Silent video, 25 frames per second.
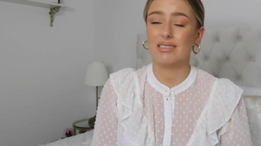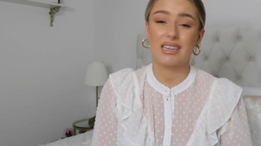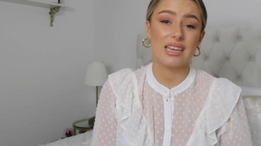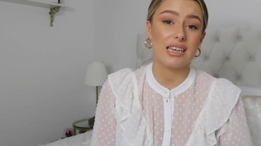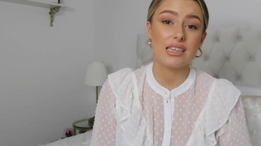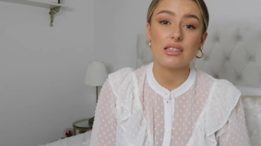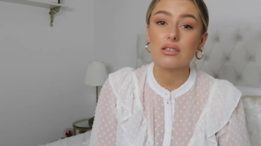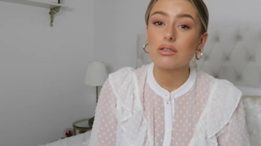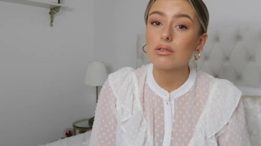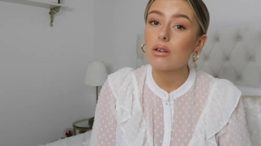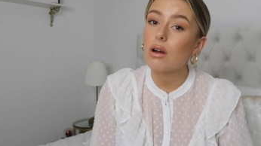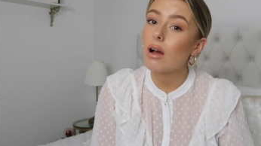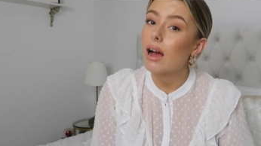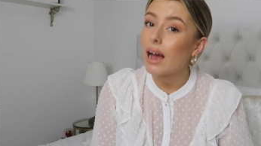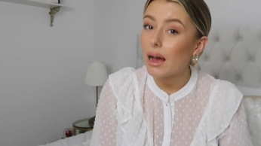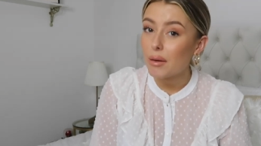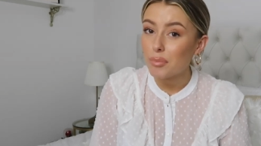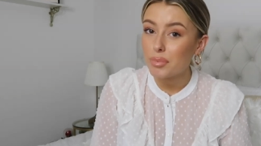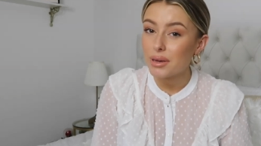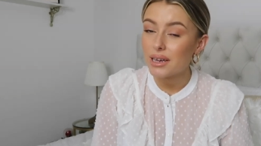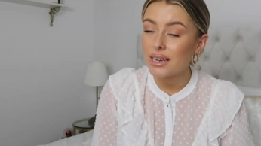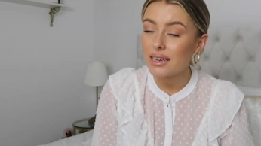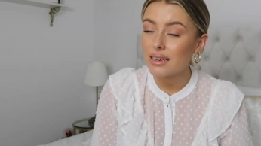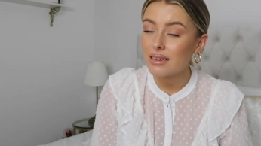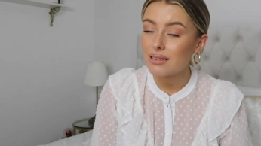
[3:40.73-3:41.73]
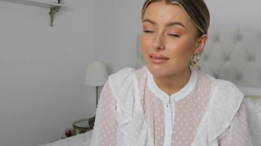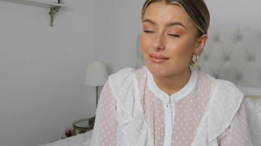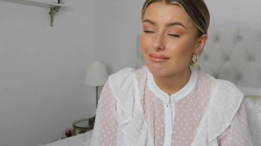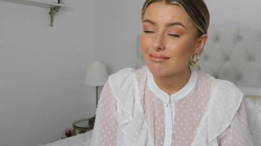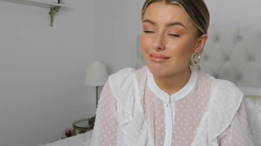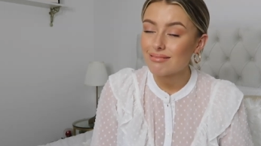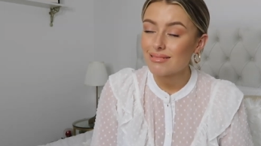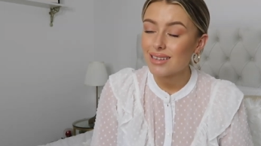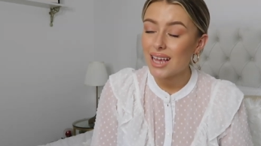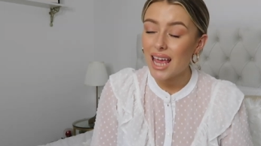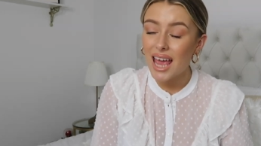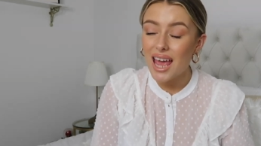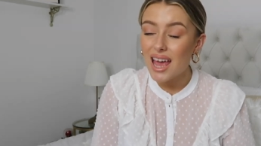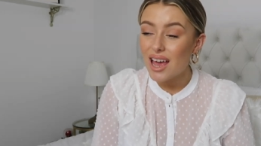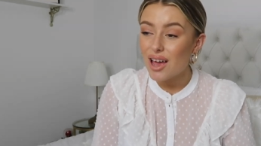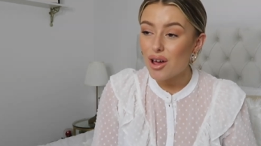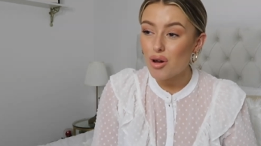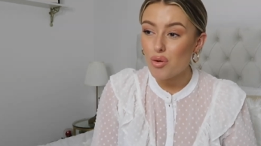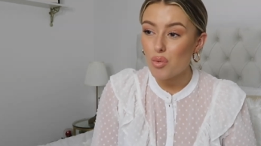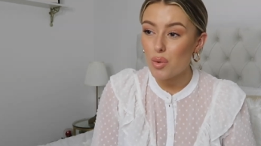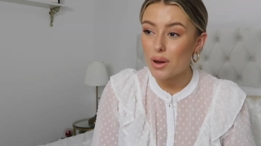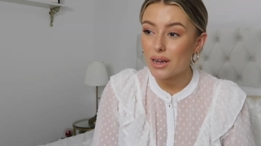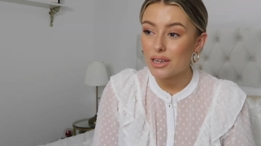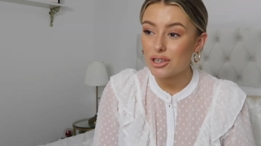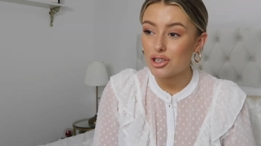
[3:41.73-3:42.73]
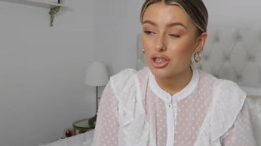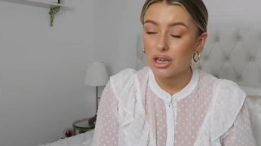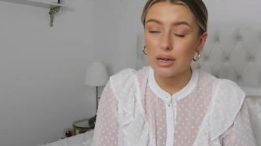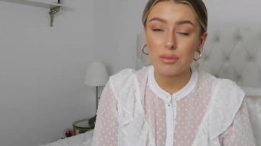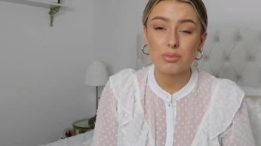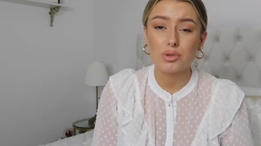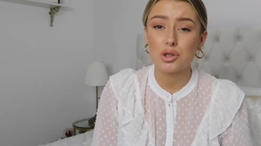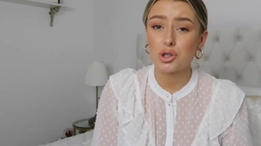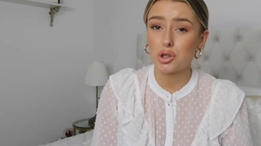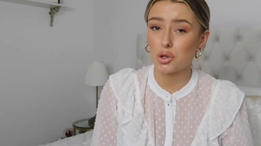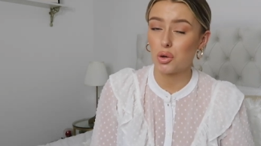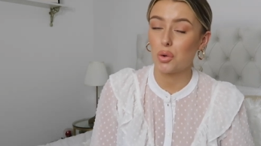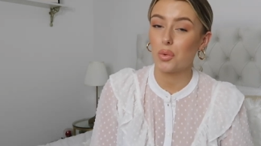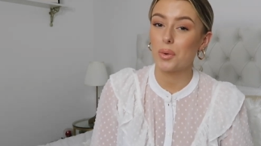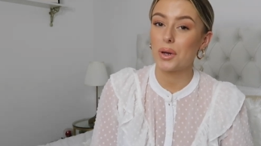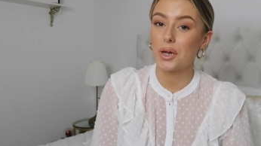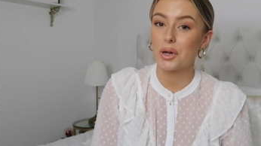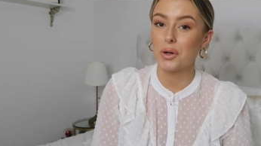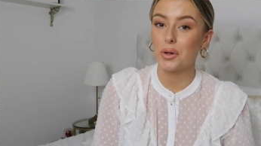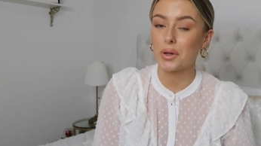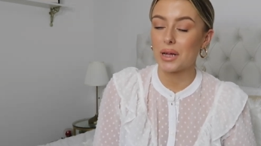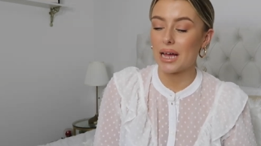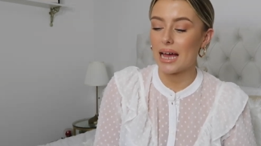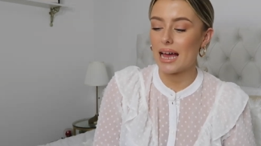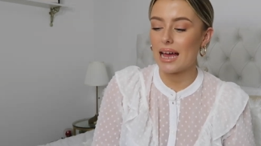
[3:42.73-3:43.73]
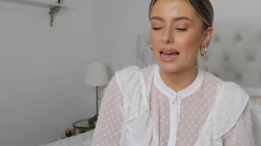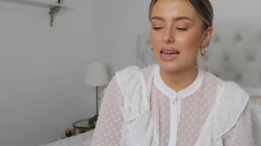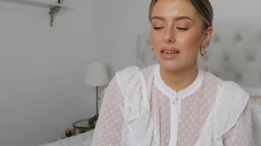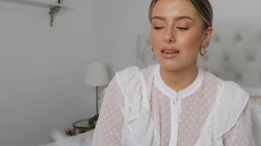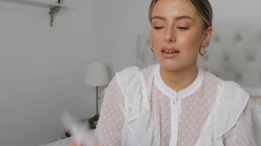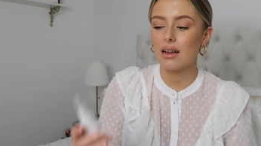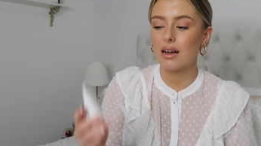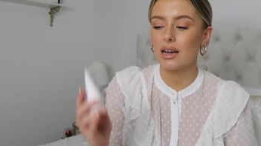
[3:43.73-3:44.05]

is not happy, which I'm sure we all get.